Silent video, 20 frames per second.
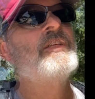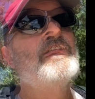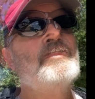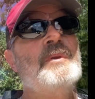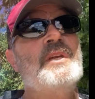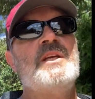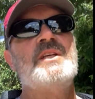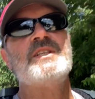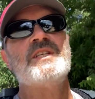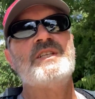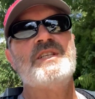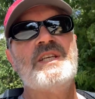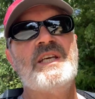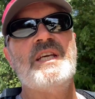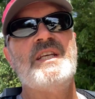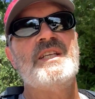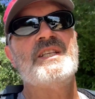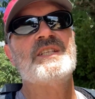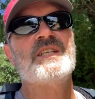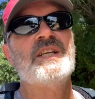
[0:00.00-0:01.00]
Because I say
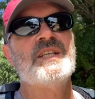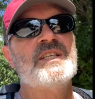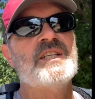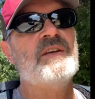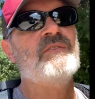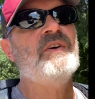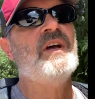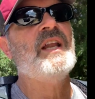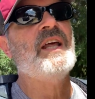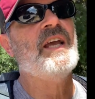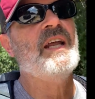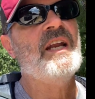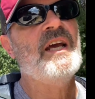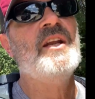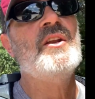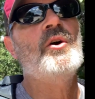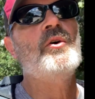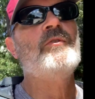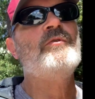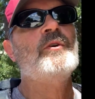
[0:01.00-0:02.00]
in Sunset Valley, and I
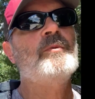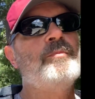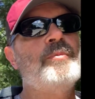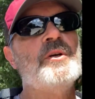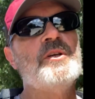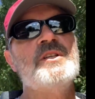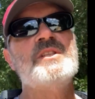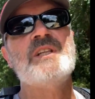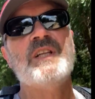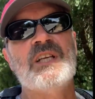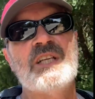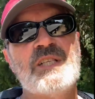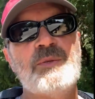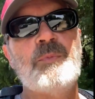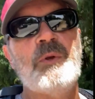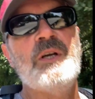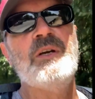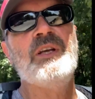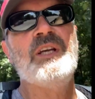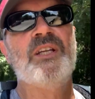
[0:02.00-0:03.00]
know from personal
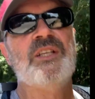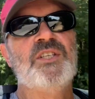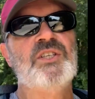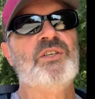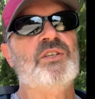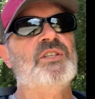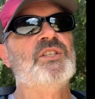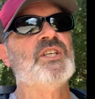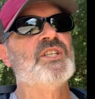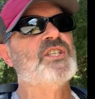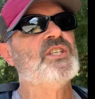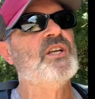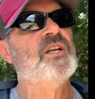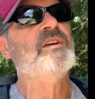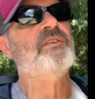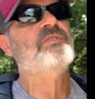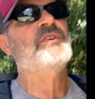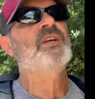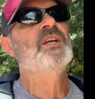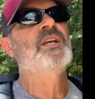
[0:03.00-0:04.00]
experience, you're just sort of